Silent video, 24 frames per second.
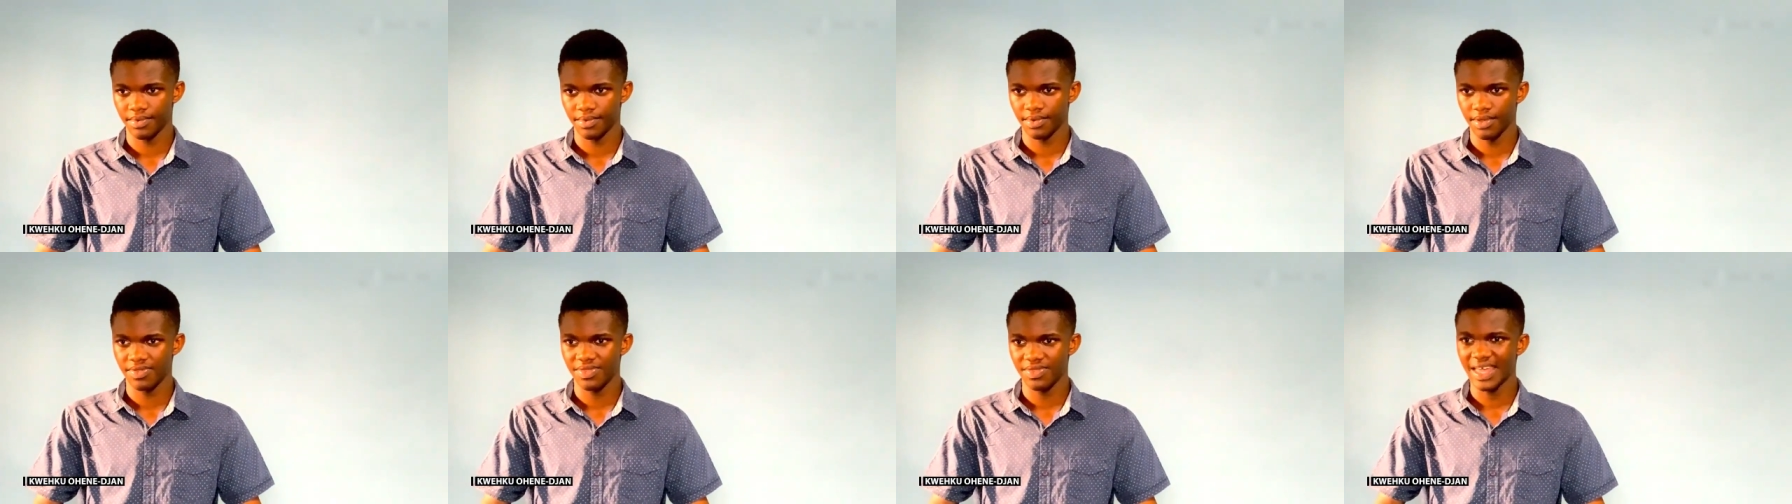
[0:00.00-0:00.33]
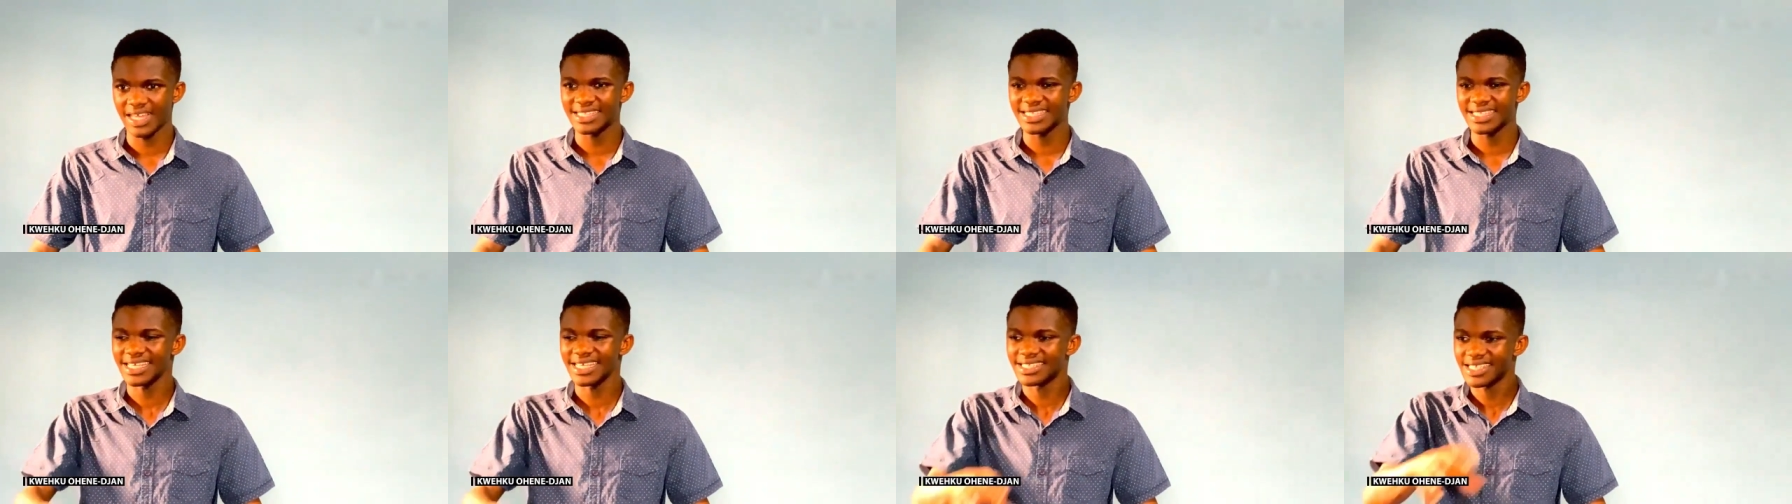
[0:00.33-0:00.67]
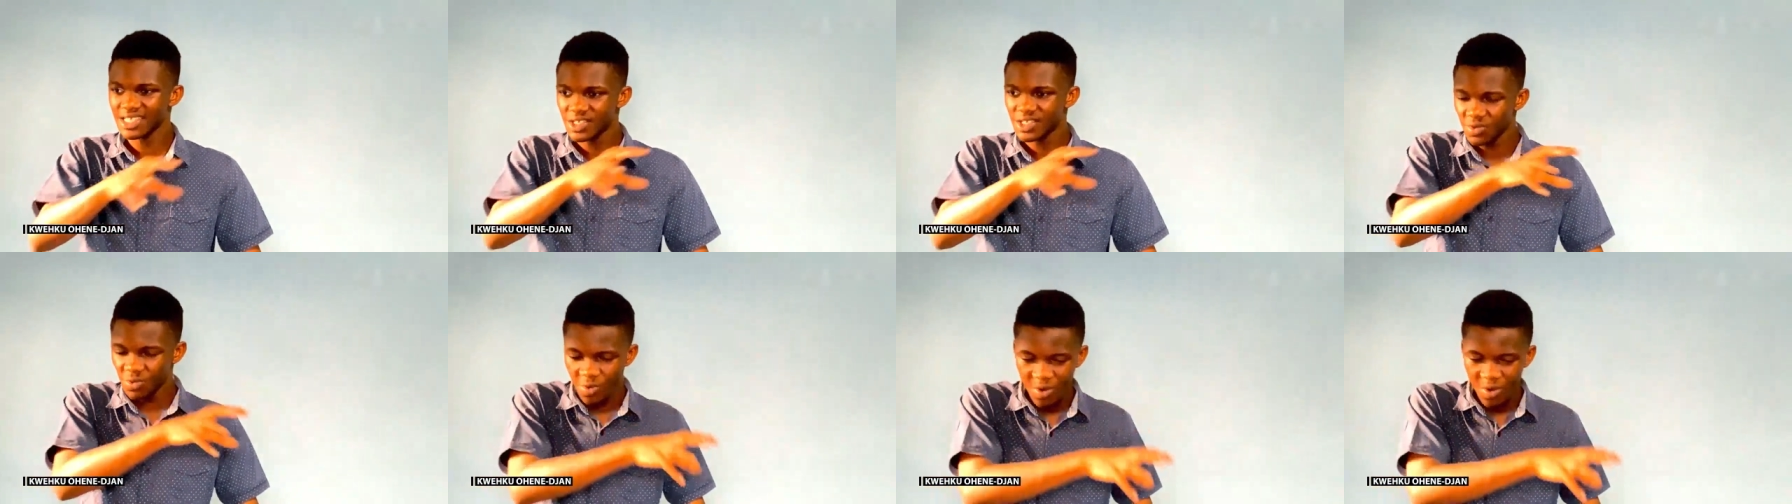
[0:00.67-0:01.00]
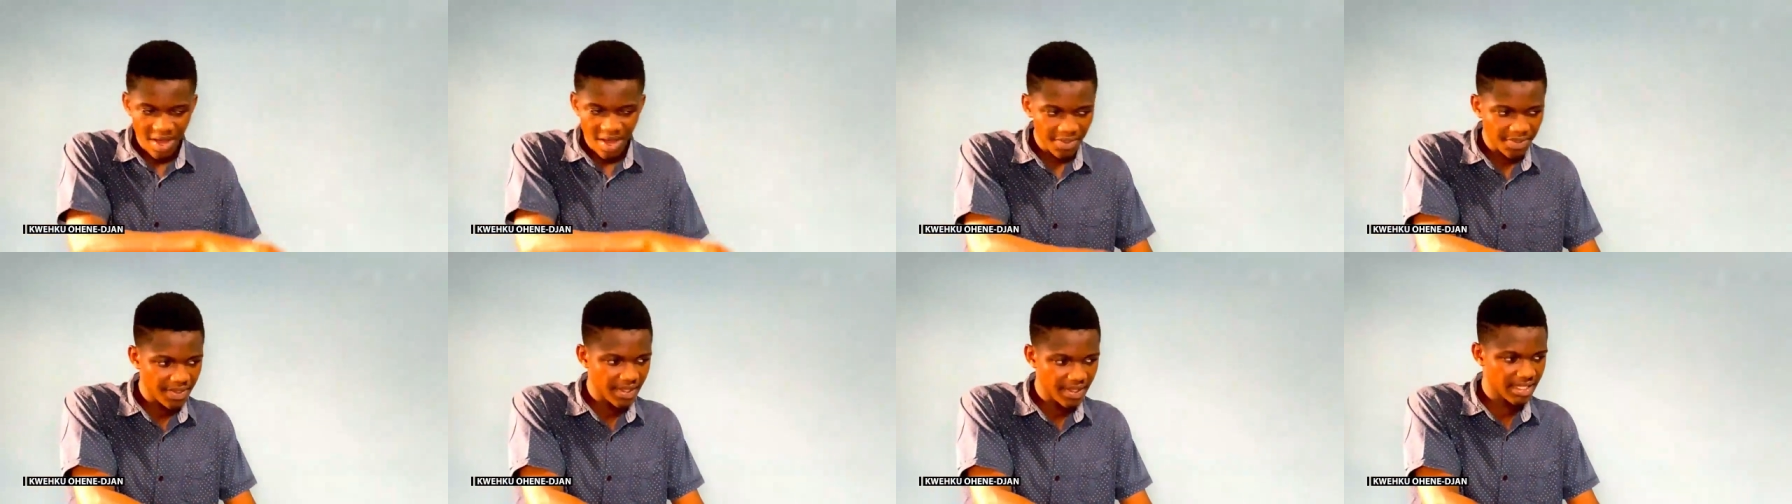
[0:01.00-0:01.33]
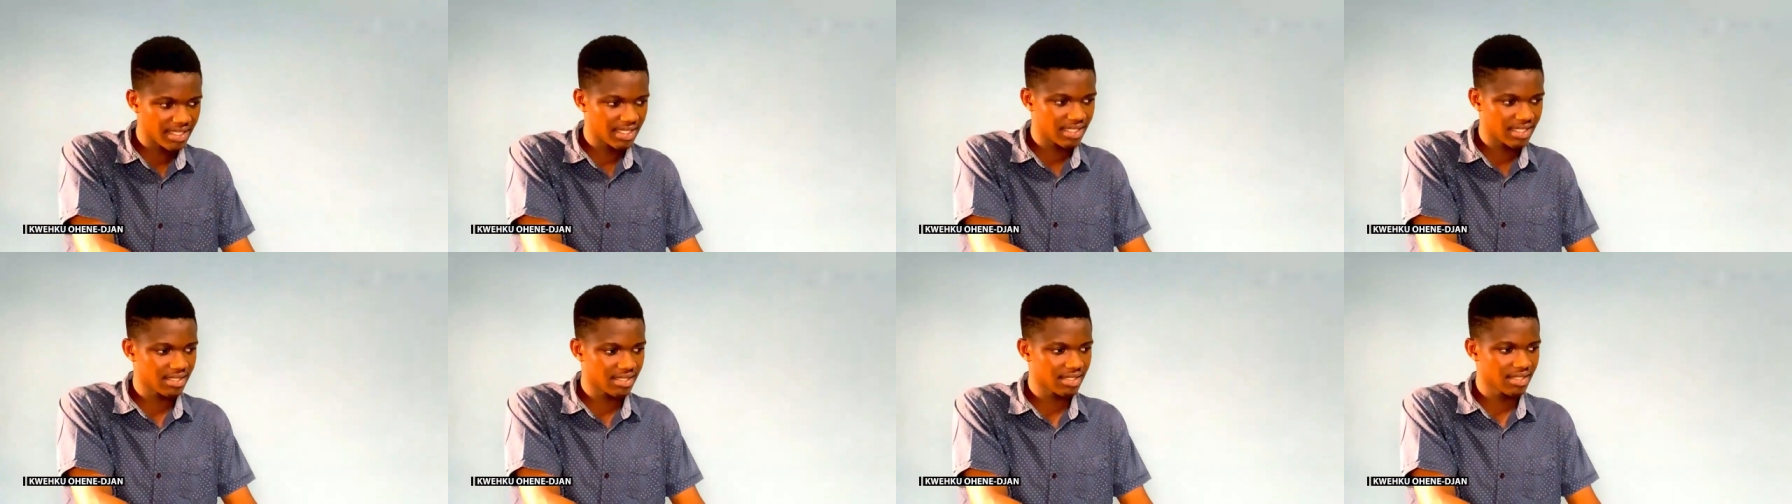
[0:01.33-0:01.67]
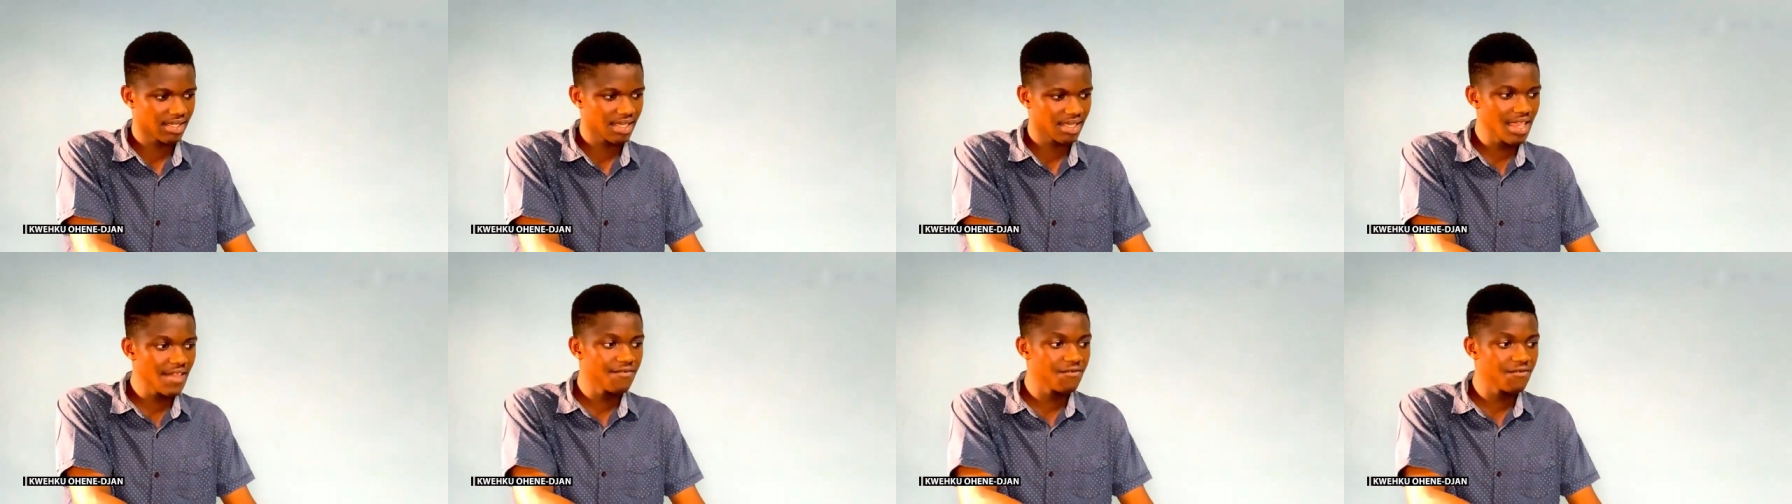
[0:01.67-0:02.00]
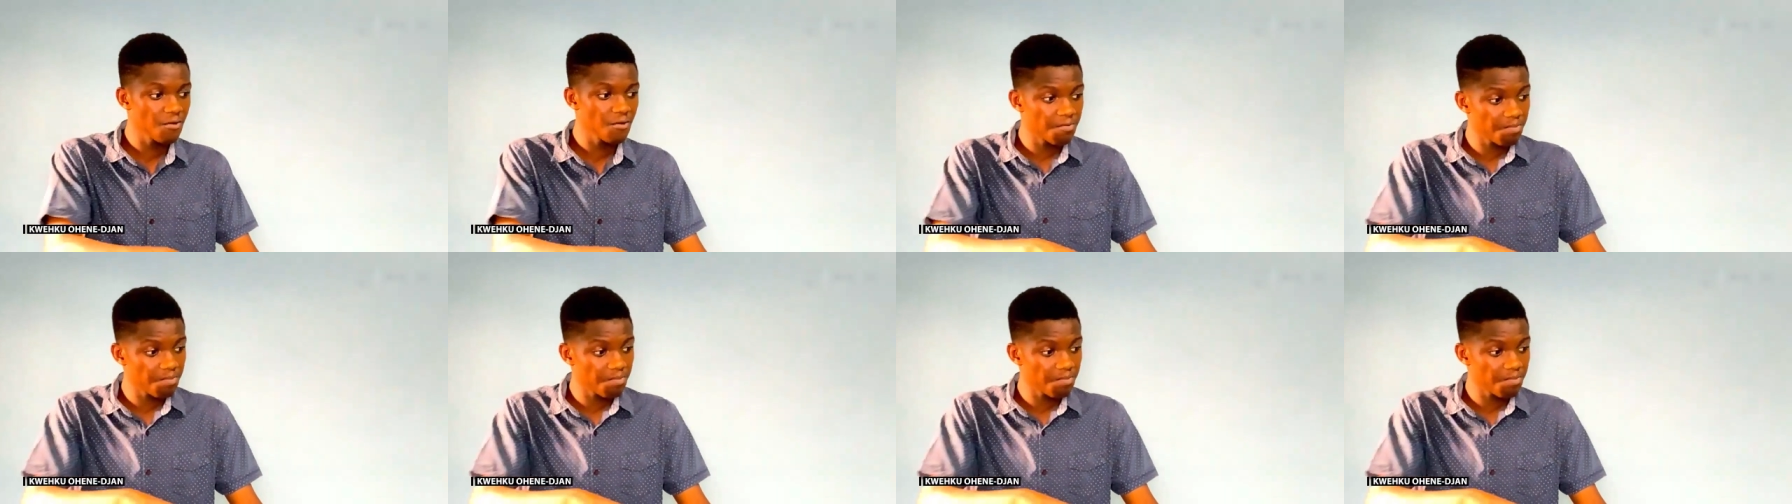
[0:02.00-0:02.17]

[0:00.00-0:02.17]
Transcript: that it is worth it if you